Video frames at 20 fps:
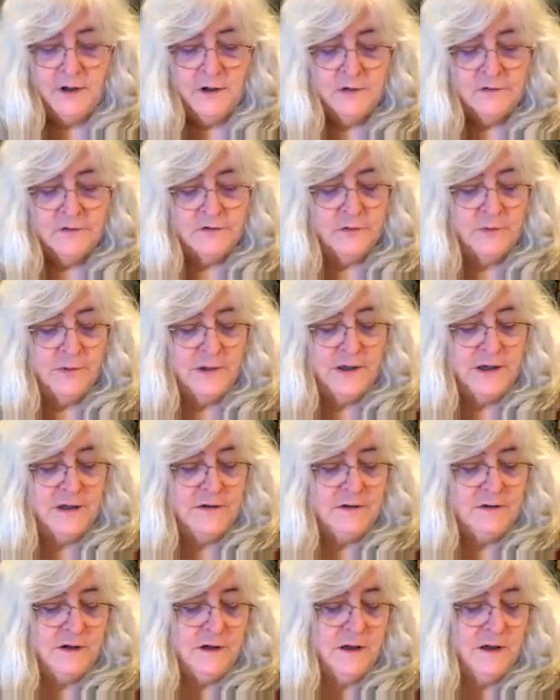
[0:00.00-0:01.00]
So what I
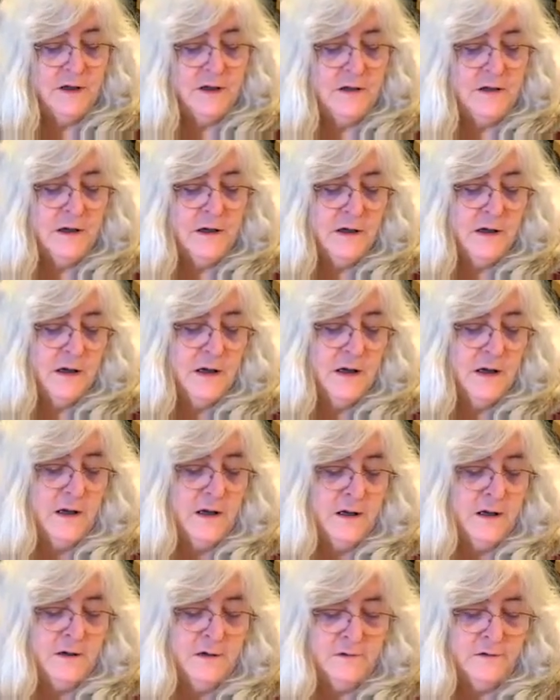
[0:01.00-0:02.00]
did
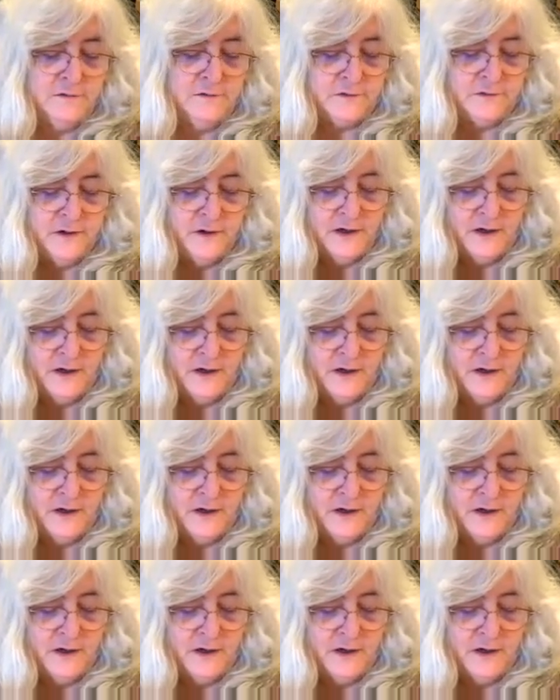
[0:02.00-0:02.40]
is